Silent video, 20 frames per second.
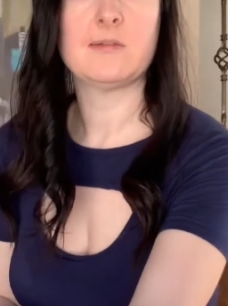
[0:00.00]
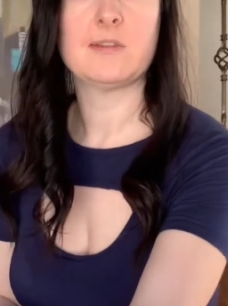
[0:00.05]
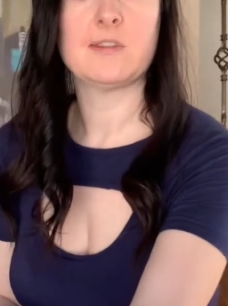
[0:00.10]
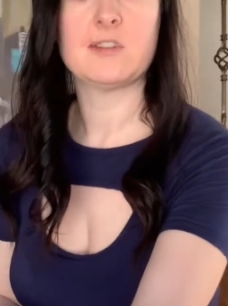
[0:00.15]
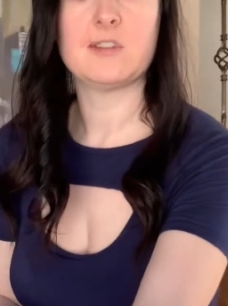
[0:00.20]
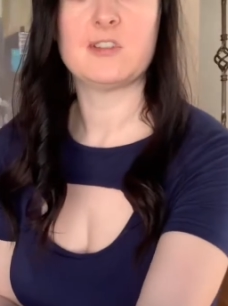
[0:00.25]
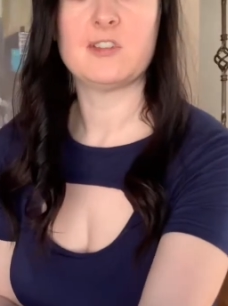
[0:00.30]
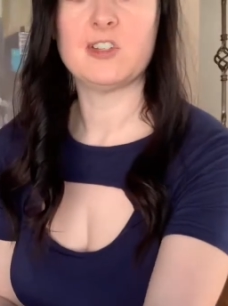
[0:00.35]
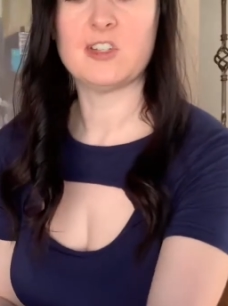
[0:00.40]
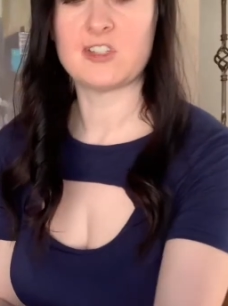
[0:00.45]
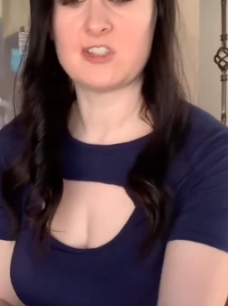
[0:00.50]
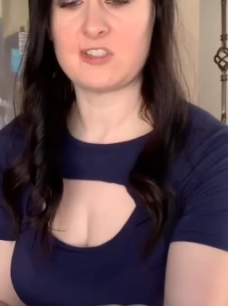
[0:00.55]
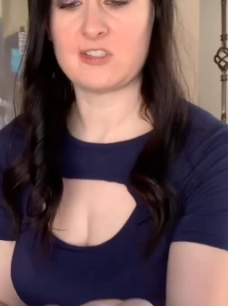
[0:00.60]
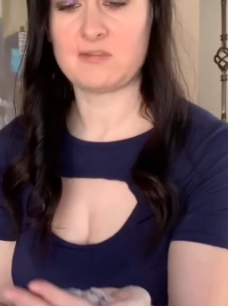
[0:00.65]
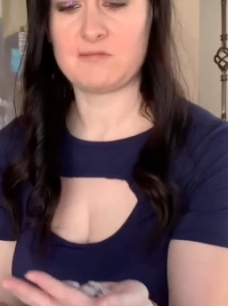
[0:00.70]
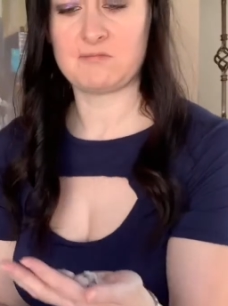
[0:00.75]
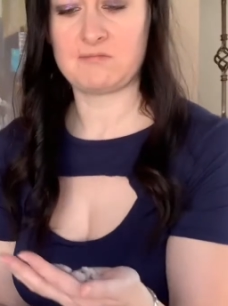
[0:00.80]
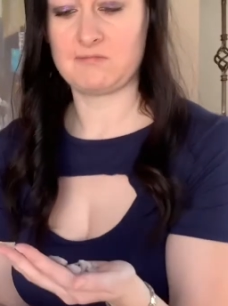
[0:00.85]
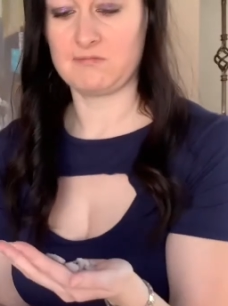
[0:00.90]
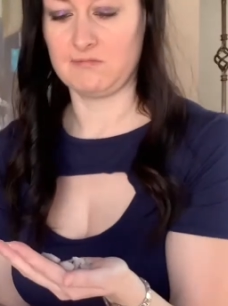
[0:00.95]
It's just,
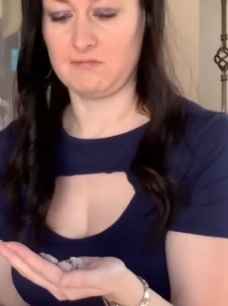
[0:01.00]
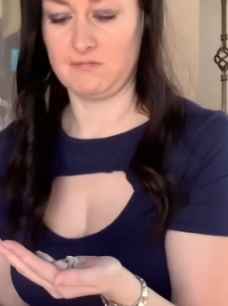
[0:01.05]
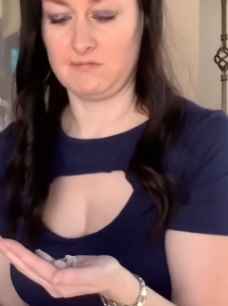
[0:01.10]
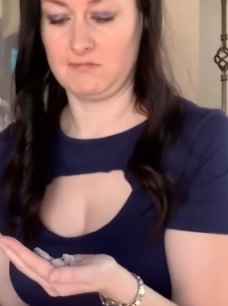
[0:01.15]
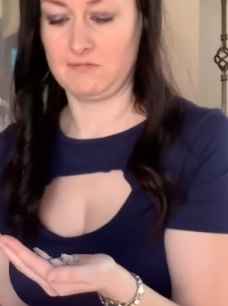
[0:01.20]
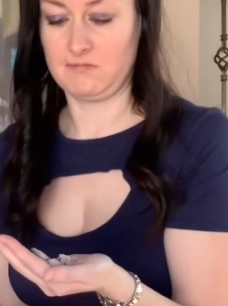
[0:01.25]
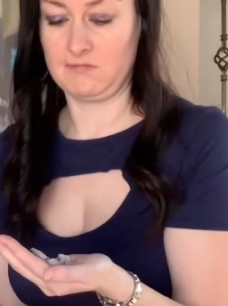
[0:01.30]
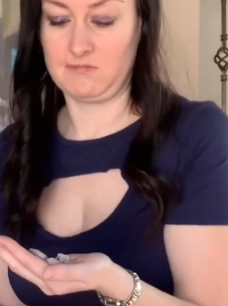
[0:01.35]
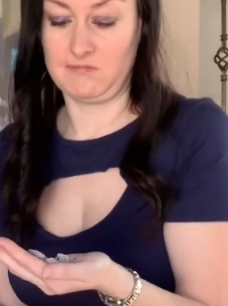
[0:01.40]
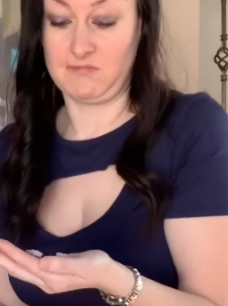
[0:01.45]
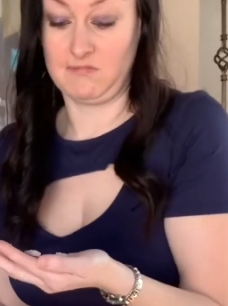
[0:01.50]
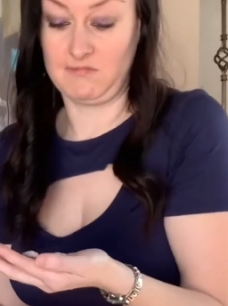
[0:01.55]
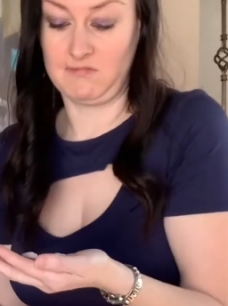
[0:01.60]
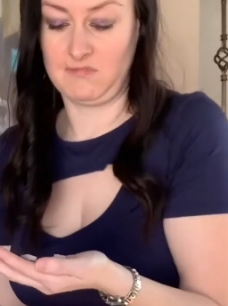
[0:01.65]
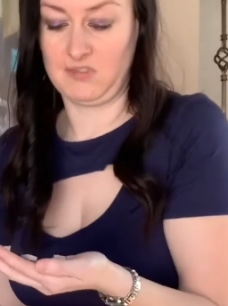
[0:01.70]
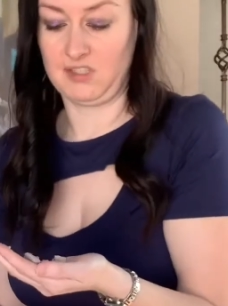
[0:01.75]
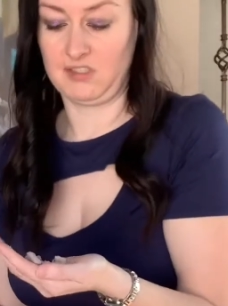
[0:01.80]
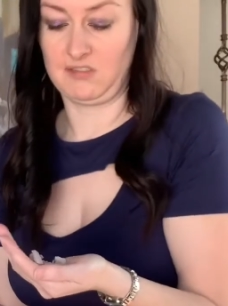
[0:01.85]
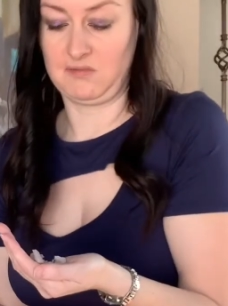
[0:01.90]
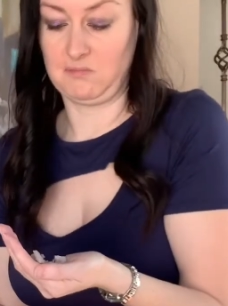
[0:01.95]

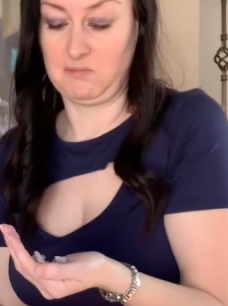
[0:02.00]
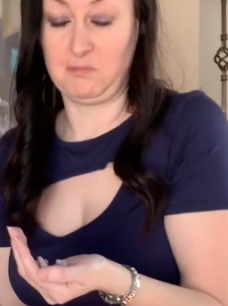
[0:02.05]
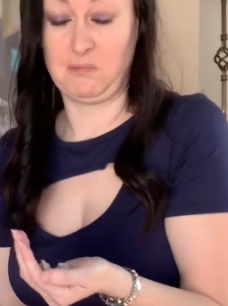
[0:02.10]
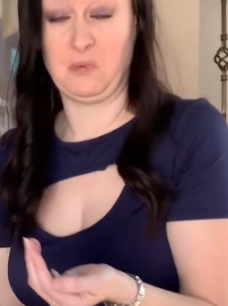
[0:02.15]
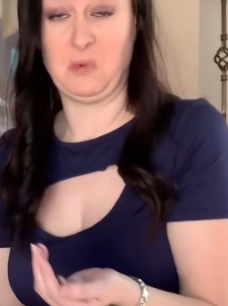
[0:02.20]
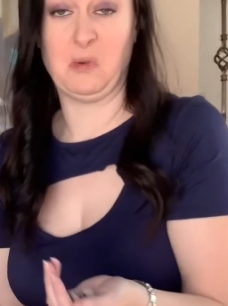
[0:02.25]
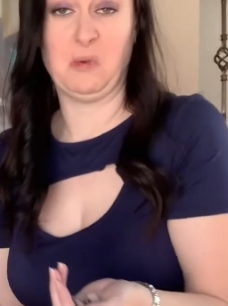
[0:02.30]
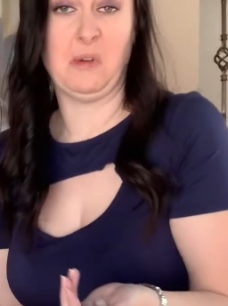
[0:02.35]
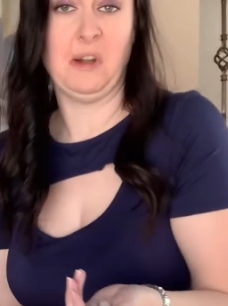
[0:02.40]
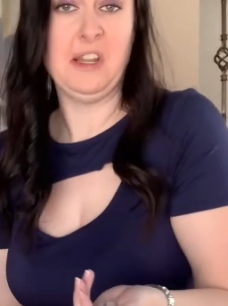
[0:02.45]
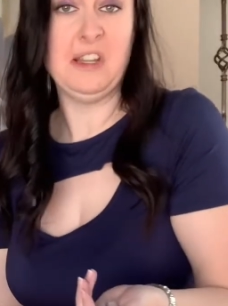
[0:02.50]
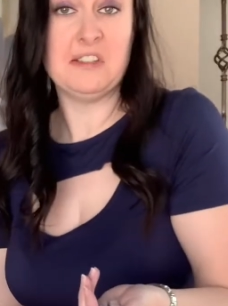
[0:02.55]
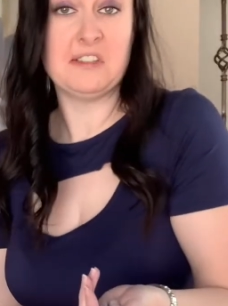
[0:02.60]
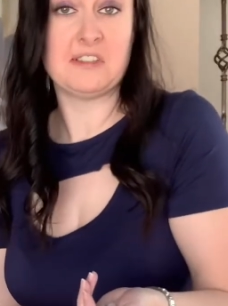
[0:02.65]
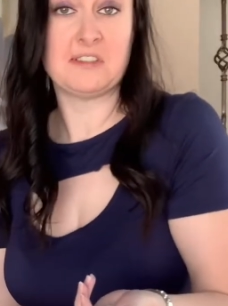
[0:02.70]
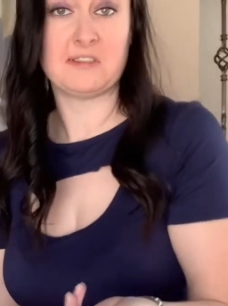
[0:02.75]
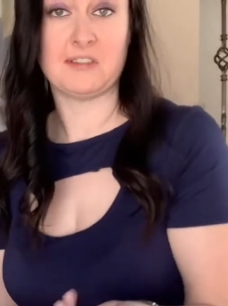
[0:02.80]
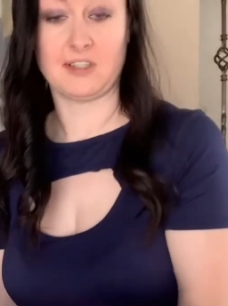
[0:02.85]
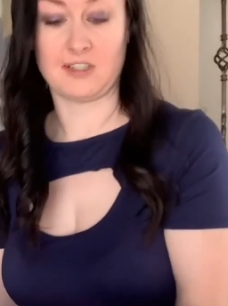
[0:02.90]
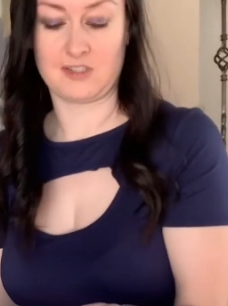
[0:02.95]
just grit,
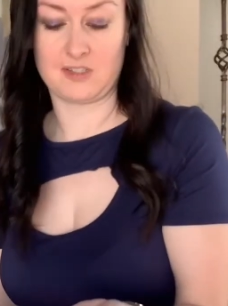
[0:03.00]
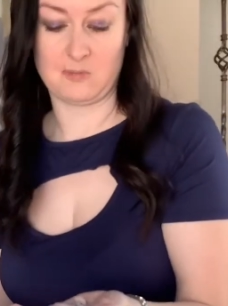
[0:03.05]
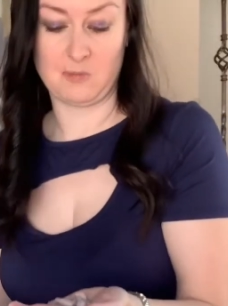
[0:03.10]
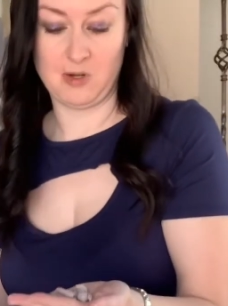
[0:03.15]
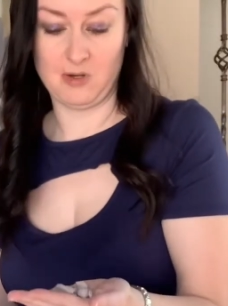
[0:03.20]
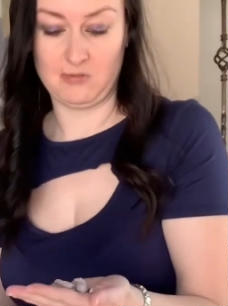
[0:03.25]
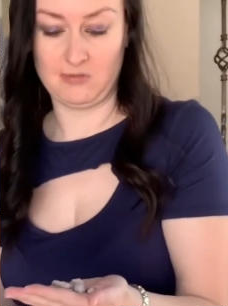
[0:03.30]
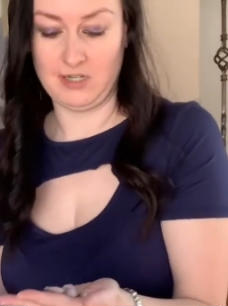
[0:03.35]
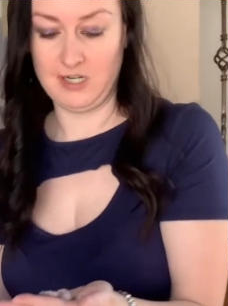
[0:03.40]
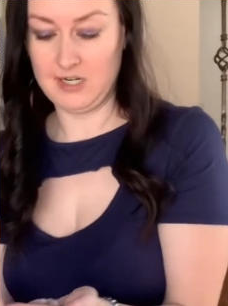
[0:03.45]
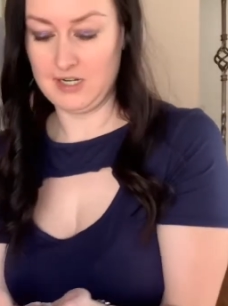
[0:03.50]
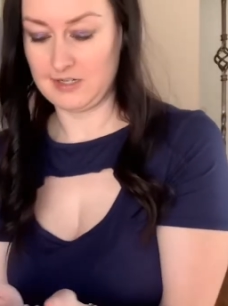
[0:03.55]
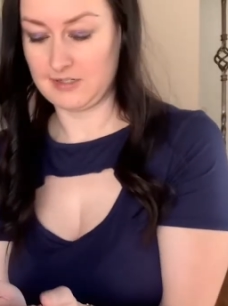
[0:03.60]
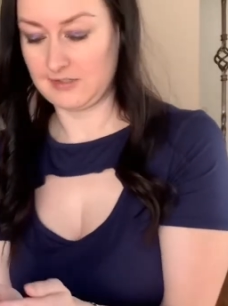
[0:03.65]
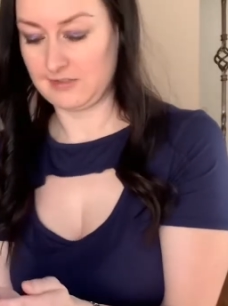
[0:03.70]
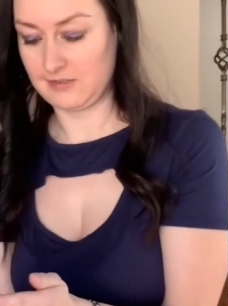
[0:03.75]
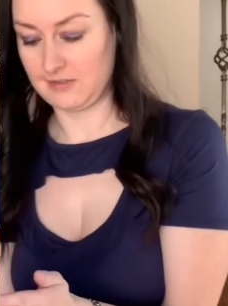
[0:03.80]
like small rocks.